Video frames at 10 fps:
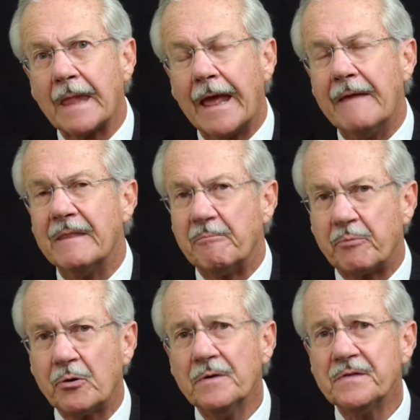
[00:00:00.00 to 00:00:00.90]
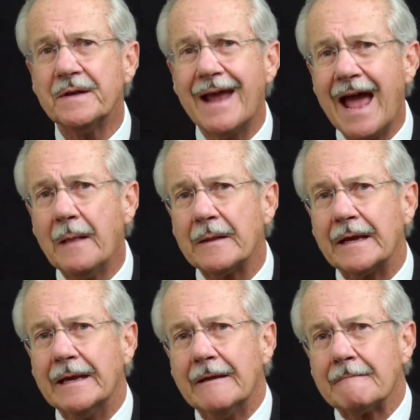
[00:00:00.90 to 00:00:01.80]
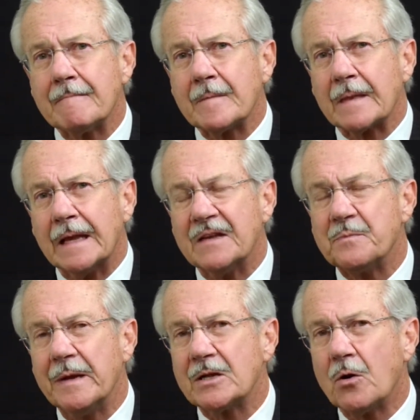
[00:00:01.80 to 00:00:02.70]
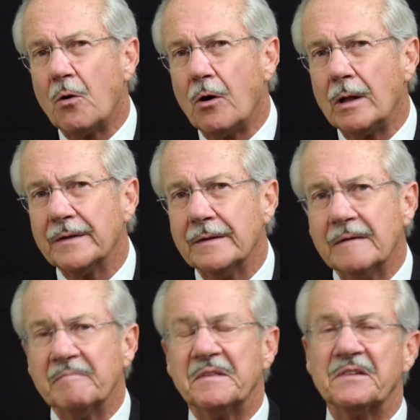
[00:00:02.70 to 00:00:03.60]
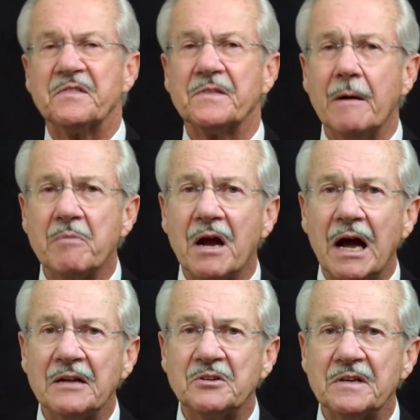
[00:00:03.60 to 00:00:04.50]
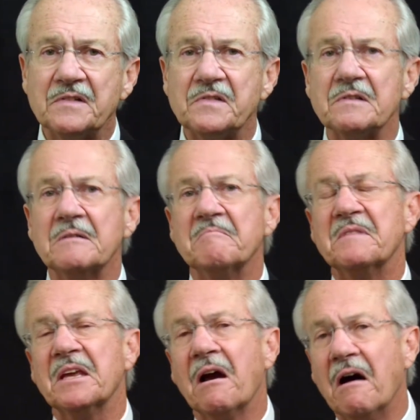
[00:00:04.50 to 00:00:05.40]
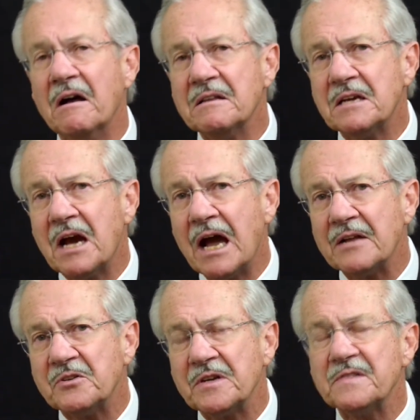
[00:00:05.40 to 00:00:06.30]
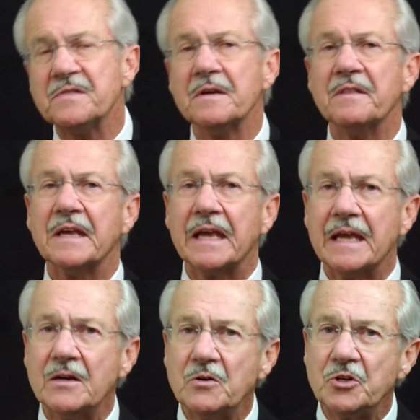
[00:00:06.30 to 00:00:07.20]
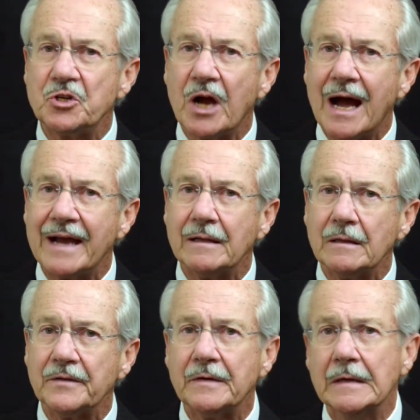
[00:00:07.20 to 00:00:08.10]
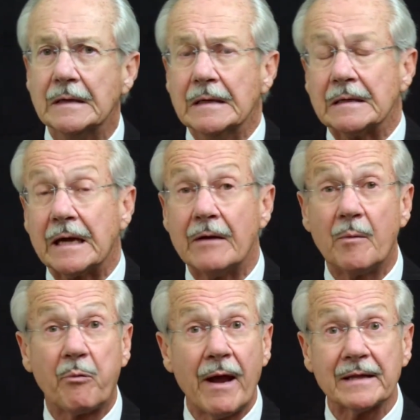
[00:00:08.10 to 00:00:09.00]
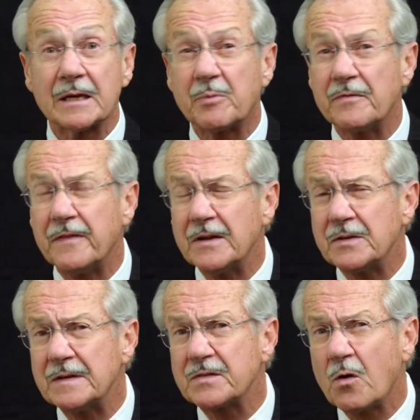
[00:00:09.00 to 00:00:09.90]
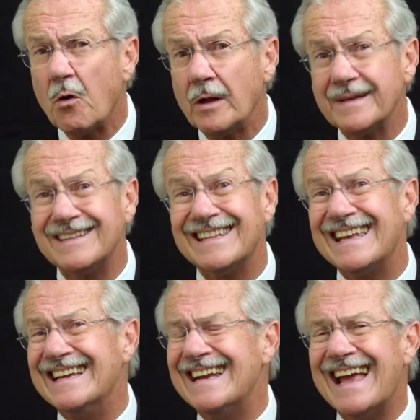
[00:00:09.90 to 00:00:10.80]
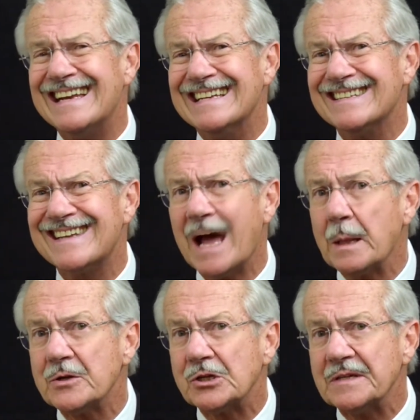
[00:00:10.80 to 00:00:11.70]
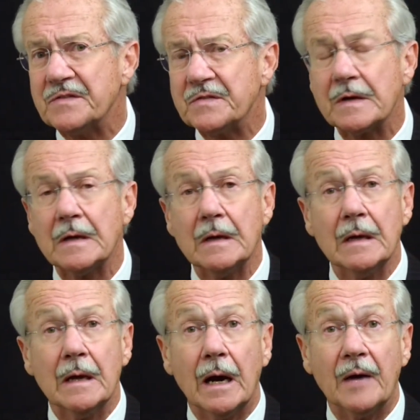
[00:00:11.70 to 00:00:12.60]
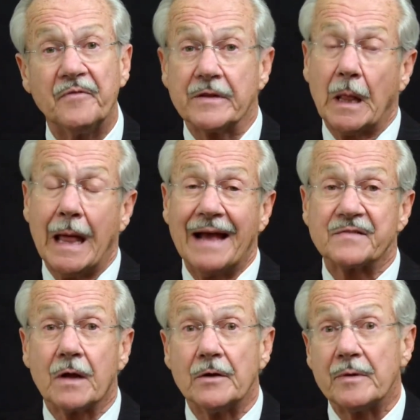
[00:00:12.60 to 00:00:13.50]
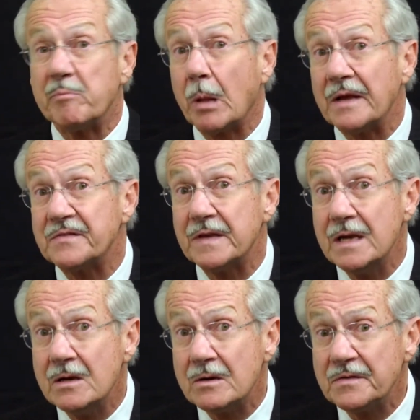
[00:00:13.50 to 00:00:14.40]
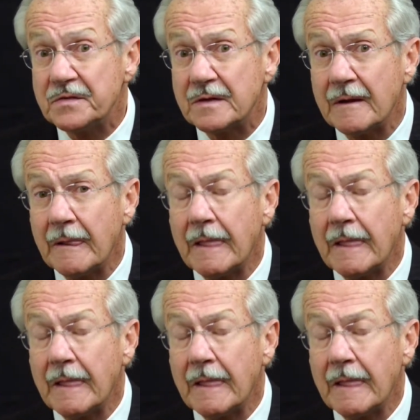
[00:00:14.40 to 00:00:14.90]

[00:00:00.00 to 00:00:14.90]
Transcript: And the personality has been called the subconscious, the unconscious, the inner child. Chiropractic profession has called it the innate intelligence for the last 100+ years.